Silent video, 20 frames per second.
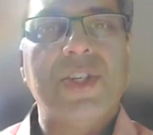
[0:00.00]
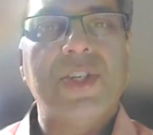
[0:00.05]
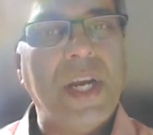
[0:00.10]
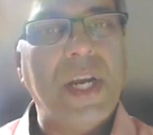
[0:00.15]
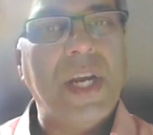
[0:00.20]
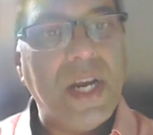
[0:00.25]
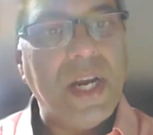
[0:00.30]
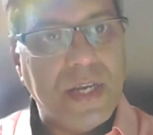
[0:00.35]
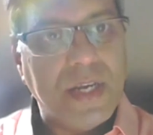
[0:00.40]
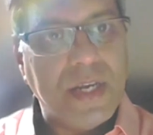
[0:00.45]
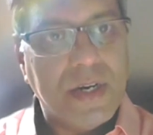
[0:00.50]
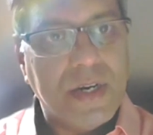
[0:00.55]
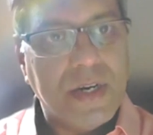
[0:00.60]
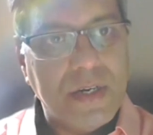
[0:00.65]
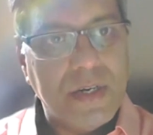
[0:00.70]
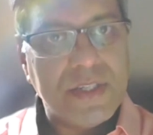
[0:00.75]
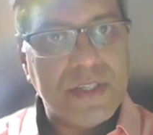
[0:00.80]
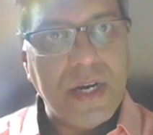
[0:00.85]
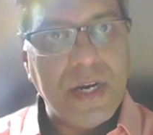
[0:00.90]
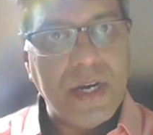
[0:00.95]
share that
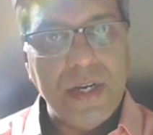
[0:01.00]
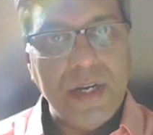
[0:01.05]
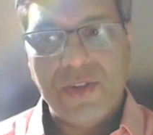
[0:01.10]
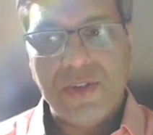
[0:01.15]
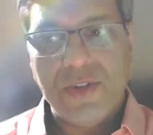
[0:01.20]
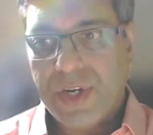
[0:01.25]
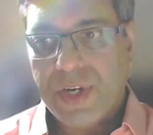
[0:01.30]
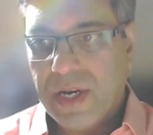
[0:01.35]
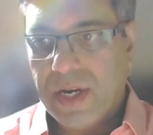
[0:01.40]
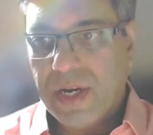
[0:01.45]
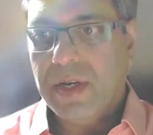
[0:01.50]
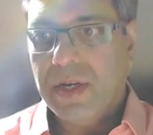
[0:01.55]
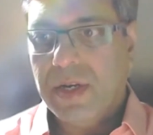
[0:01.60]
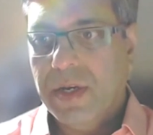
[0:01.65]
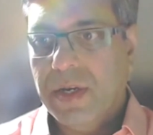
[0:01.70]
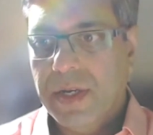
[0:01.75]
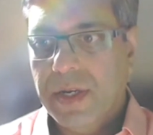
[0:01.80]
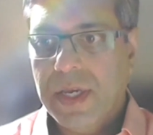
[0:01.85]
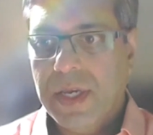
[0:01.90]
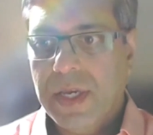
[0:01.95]
understanding, share our
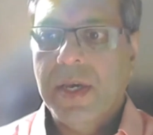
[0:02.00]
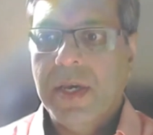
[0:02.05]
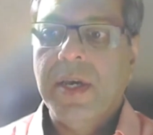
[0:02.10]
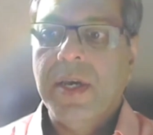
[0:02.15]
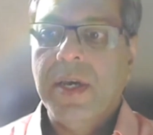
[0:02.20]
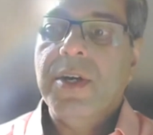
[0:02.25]
learning,